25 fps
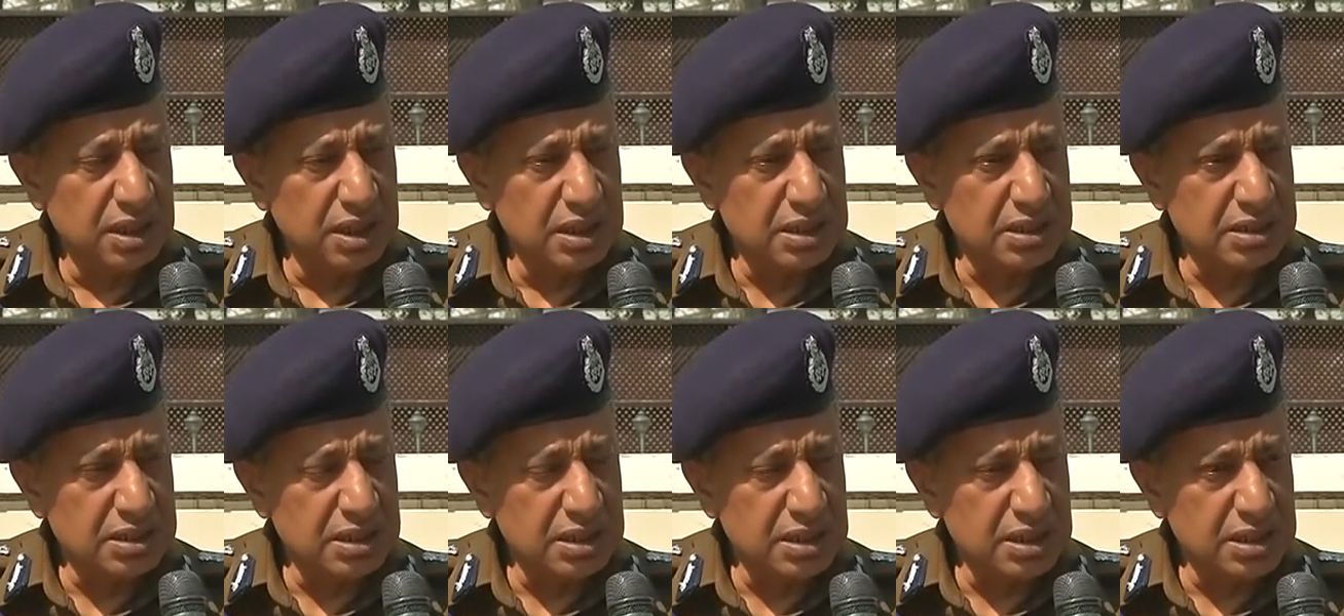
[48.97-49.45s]

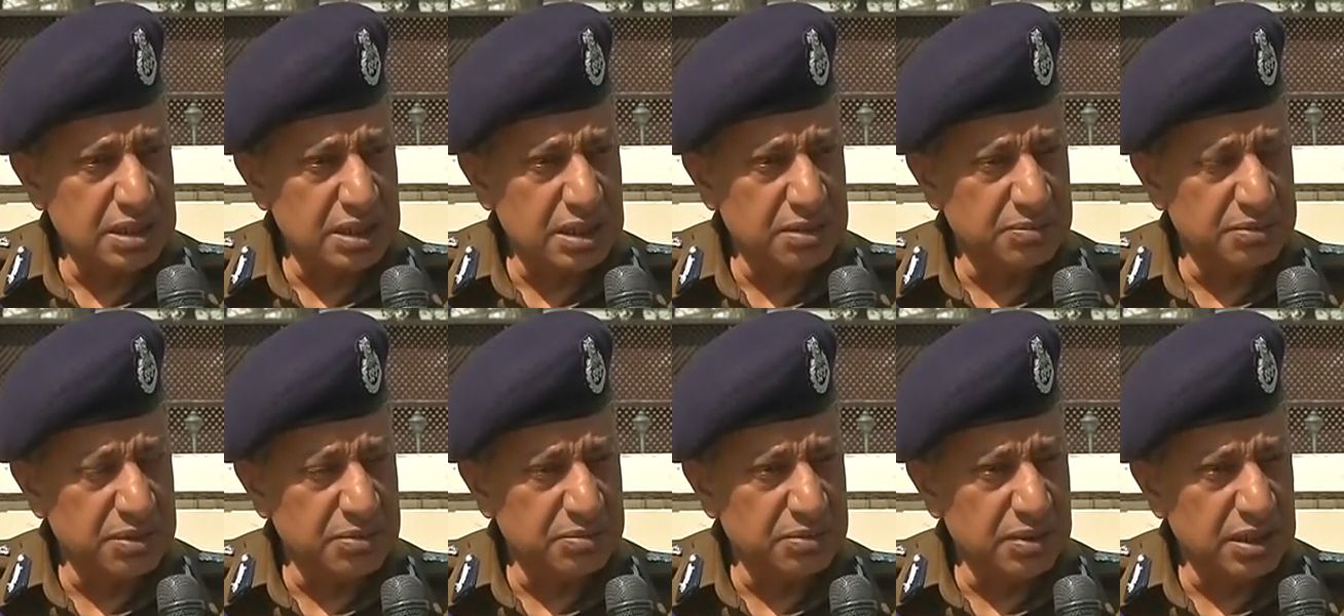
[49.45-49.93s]
is an
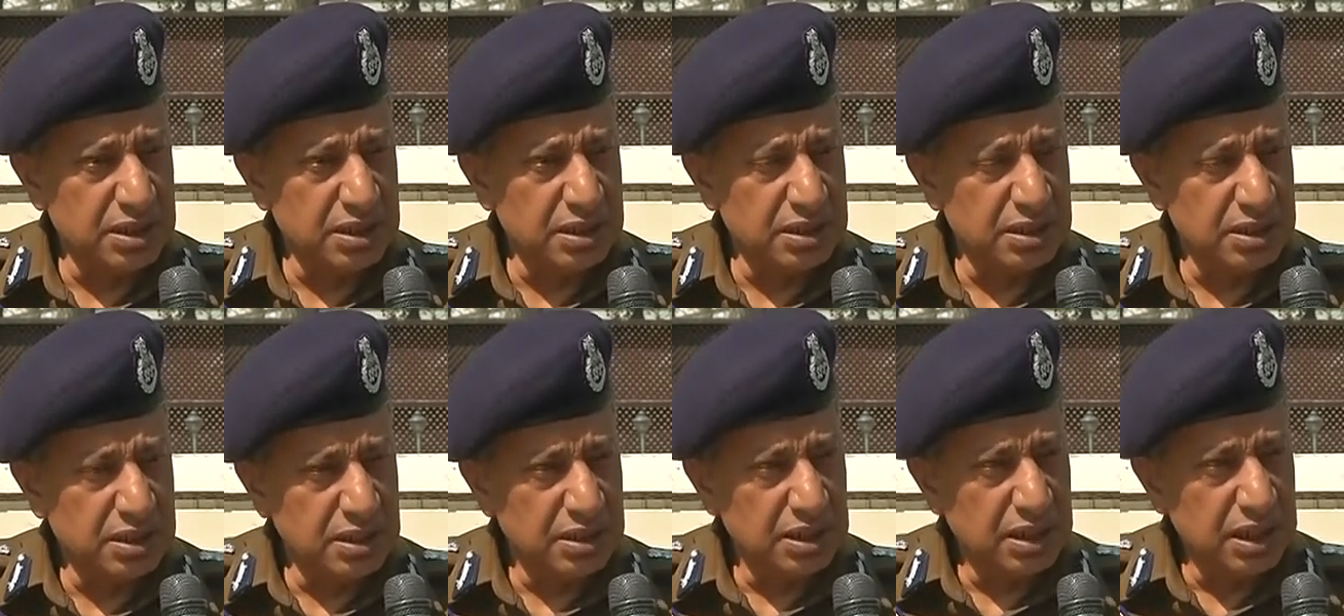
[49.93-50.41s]
attempt by
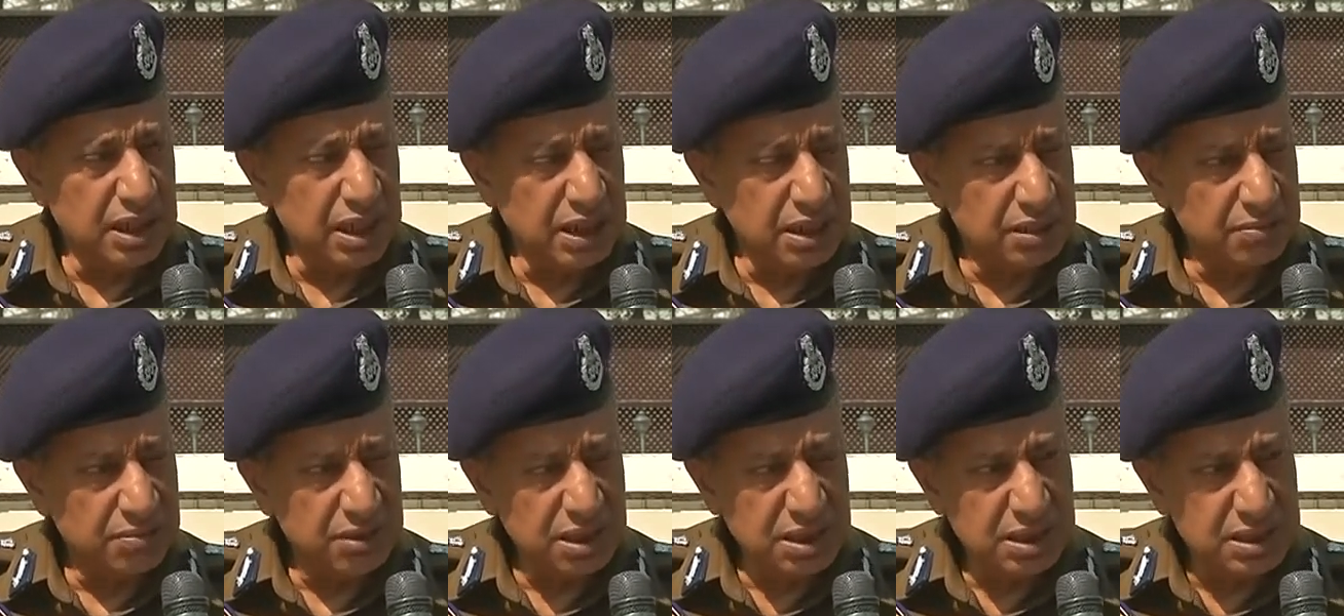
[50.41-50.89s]

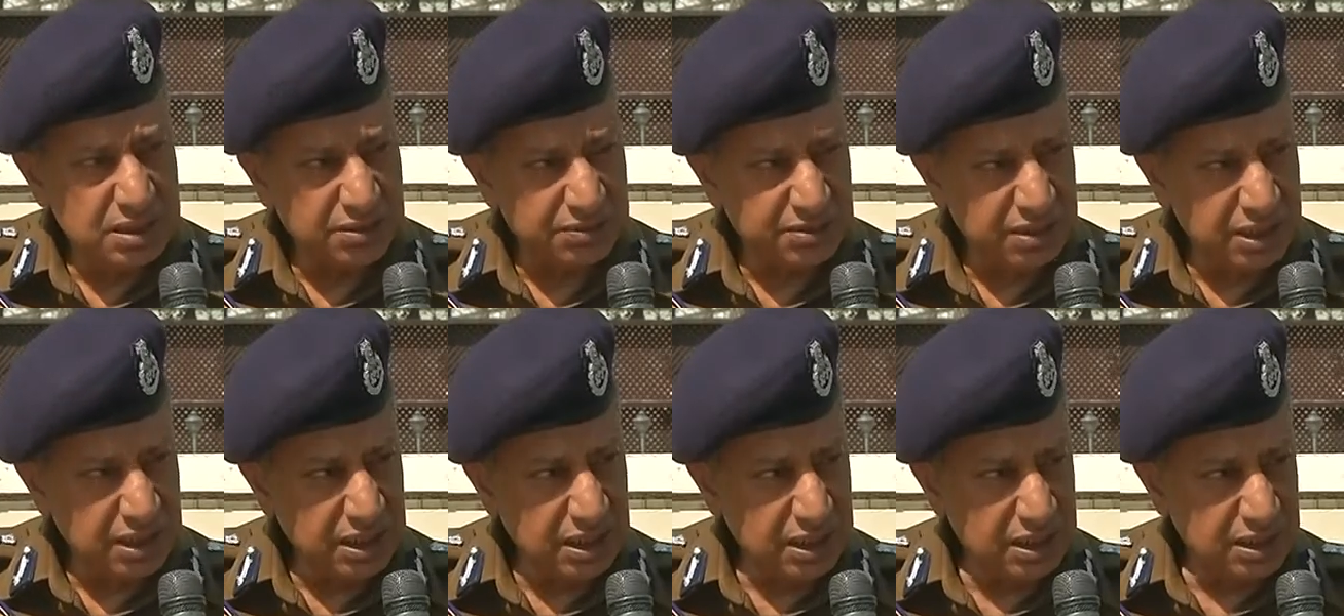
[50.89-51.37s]
enemies of
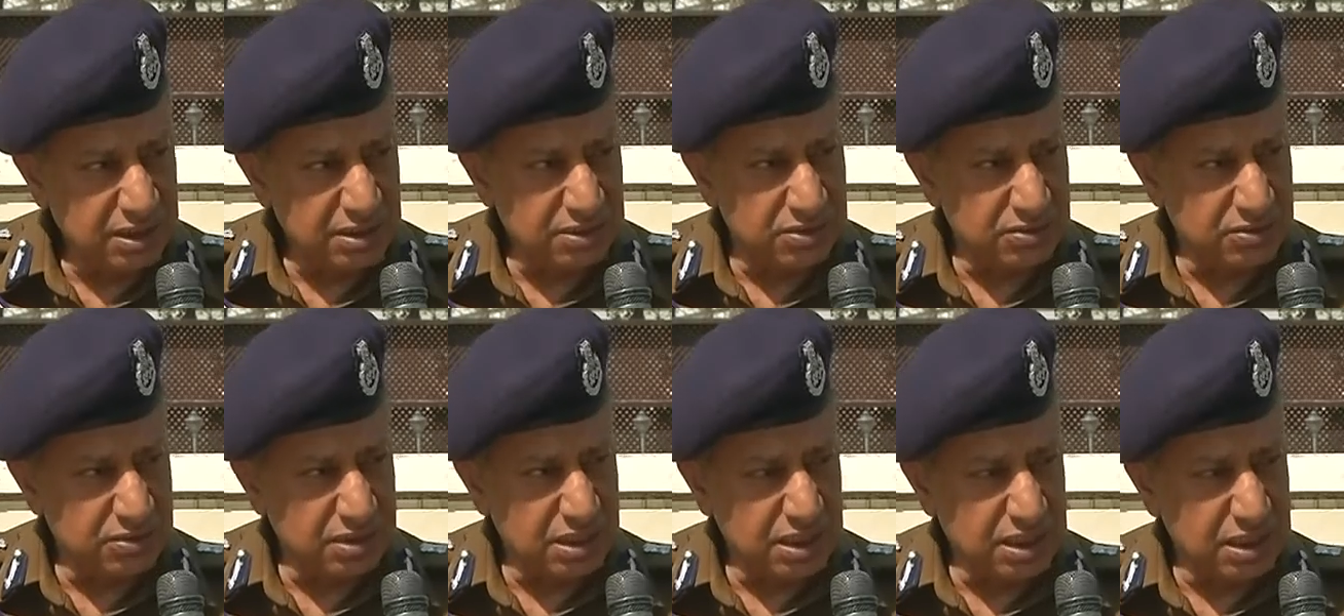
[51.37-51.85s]
India
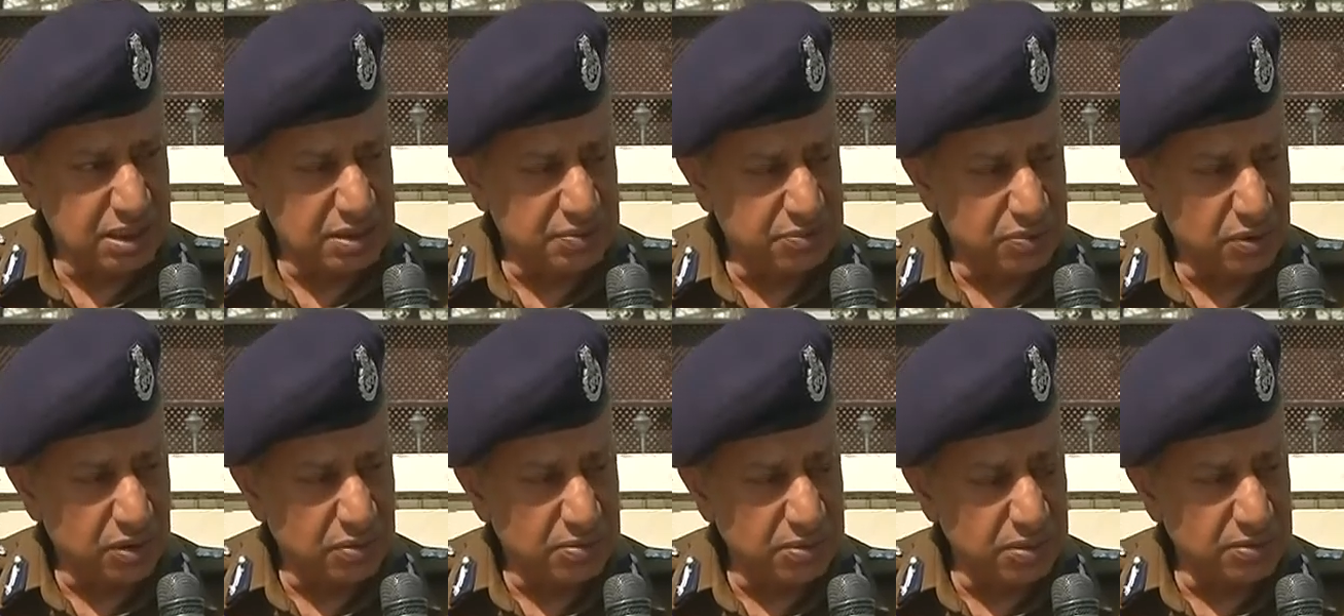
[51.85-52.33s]
to create
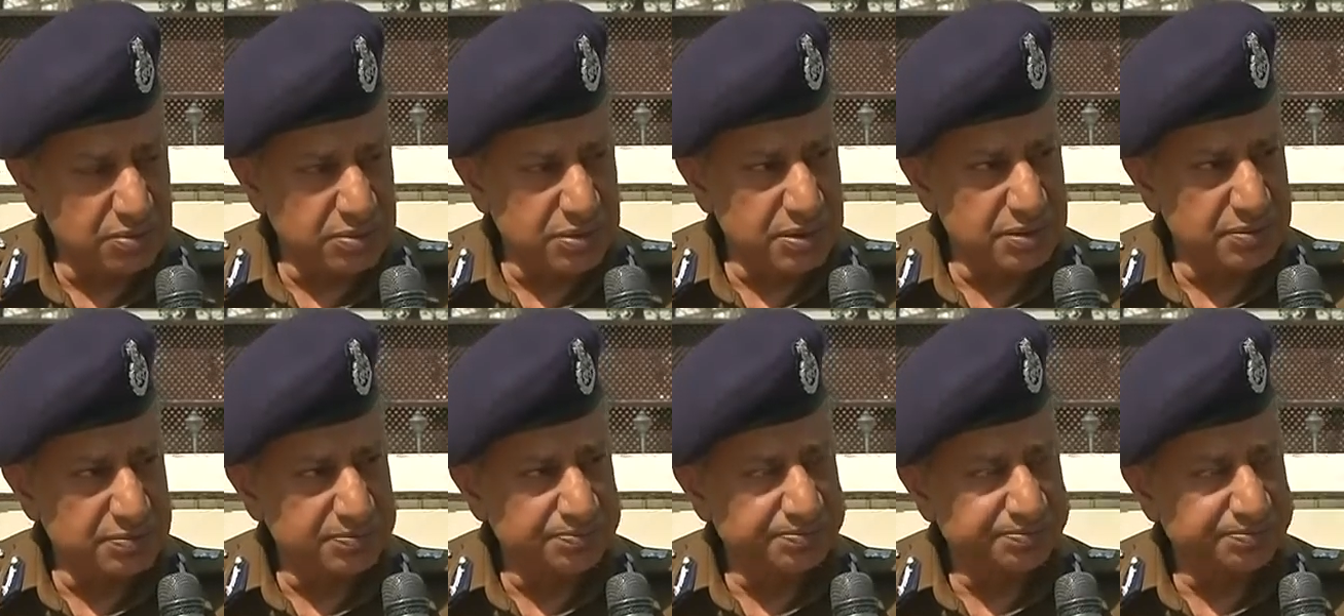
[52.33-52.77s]
problems.